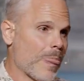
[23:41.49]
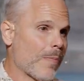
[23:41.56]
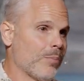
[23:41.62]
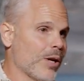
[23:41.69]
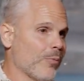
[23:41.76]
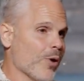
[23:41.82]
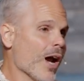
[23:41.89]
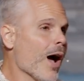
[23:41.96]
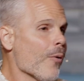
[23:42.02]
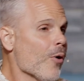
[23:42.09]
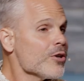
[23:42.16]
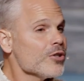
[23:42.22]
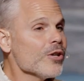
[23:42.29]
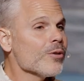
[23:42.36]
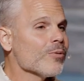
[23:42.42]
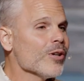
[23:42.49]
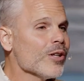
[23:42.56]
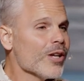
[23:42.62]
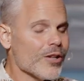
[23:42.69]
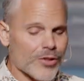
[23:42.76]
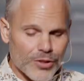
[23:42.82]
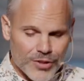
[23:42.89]
But what I want you to
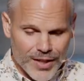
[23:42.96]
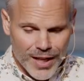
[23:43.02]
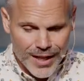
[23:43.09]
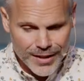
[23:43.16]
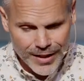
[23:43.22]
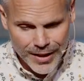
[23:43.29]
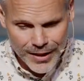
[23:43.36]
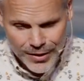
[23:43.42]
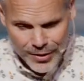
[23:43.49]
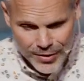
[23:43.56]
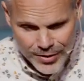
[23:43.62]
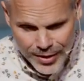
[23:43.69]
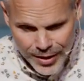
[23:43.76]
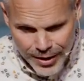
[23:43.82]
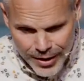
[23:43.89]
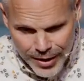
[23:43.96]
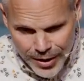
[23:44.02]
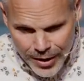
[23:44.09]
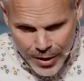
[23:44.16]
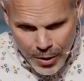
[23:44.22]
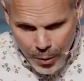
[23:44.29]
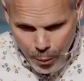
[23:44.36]
really understand is
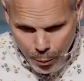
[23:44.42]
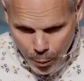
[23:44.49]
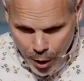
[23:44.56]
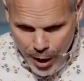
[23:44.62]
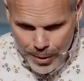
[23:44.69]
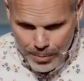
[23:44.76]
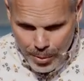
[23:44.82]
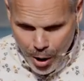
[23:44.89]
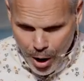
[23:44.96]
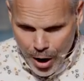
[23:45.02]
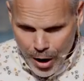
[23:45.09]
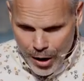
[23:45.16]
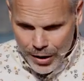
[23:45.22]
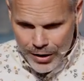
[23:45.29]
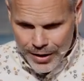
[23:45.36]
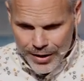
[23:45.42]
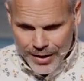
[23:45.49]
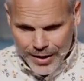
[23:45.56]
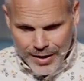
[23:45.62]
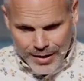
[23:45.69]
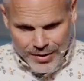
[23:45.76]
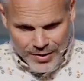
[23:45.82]
what Paul
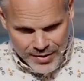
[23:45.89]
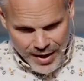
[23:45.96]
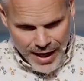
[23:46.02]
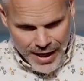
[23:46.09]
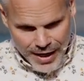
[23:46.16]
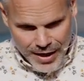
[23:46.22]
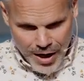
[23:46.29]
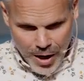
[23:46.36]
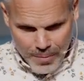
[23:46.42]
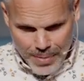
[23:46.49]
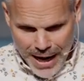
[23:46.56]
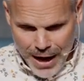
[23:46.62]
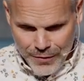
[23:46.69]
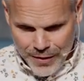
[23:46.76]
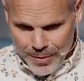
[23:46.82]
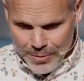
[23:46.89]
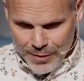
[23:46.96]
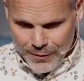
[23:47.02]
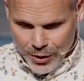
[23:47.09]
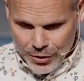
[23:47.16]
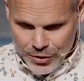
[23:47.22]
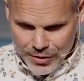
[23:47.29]
said about them in
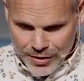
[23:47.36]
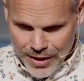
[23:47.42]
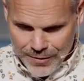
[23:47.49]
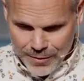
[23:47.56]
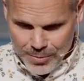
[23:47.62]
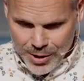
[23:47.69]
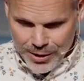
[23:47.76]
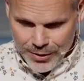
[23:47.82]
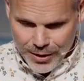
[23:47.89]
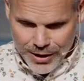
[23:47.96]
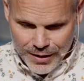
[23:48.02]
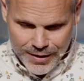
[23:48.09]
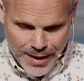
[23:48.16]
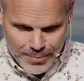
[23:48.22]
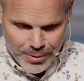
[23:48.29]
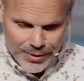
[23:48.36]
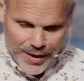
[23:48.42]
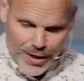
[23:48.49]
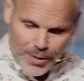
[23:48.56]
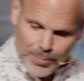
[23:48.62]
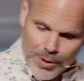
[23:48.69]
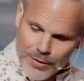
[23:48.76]
verse 3. Everybody look at that, put
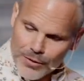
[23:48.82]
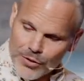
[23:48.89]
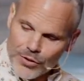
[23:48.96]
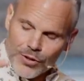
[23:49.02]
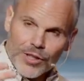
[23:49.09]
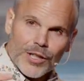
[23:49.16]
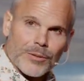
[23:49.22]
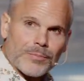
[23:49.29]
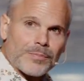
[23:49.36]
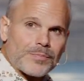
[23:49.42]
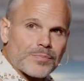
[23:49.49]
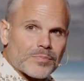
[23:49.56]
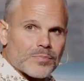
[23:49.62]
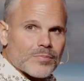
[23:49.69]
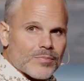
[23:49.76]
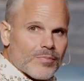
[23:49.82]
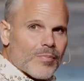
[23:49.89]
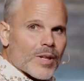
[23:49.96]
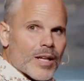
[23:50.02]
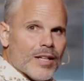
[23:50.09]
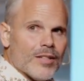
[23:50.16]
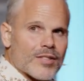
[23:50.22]
that up on the screen.
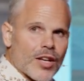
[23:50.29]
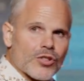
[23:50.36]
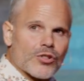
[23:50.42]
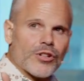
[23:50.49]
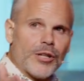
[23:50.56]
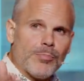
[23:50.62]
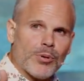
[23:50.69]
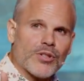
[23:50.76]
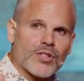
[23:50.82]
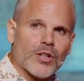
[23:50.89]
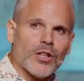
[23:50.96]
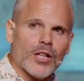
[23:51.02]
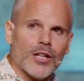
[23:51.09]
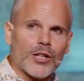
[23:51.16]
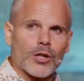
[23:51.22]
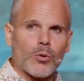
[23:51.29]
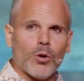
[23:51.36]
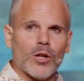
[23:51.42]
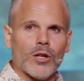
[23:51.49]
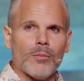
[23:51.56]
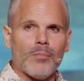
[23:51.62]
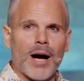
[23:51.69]
He says, "Greet Priscilla and
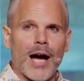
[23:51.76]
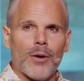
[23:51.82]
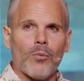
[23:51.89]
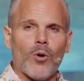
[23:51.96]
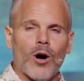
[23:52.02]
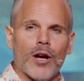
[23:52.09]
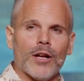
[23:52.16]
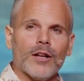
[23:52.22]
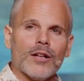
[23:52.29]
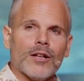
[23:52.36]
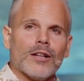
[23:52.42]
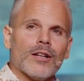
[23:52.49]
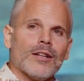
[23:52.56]
Aquila, my what?